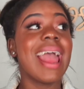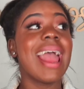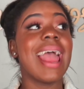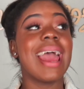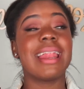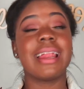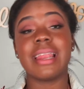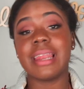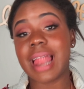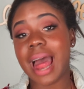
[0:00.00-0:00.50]

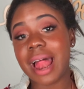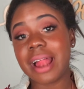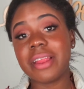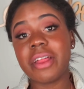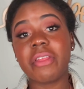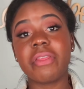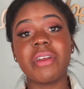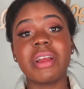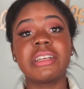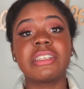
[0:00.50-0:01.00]
And a lot of
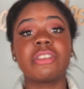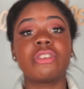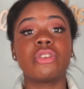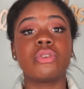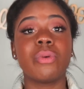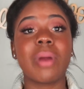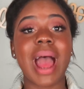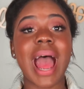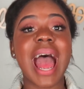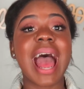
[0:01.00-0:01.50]
the things that
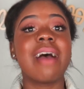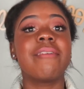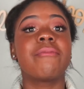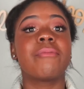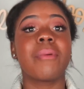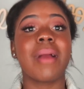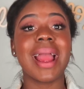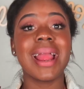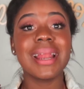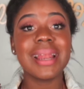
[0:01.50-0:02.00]
you have
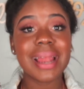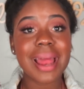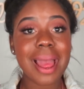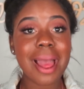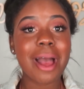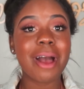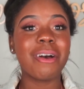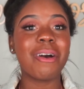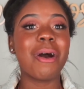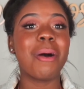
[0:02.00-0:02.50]
right
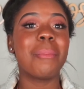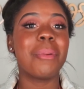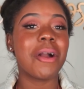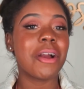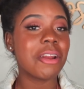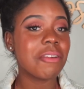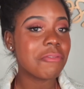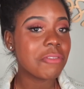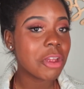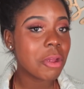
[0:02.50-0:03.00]
now, a
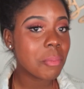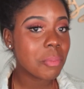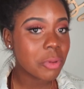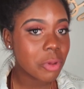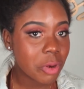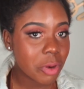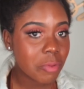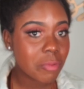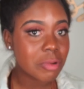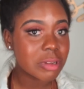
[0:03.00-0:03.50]
part of your
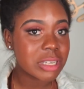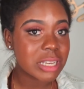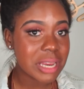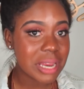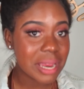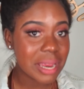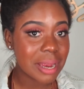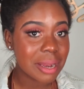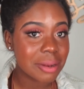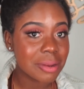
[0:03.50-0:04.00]
beauty
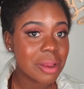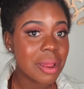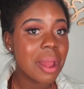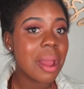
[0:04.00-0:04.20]
routine,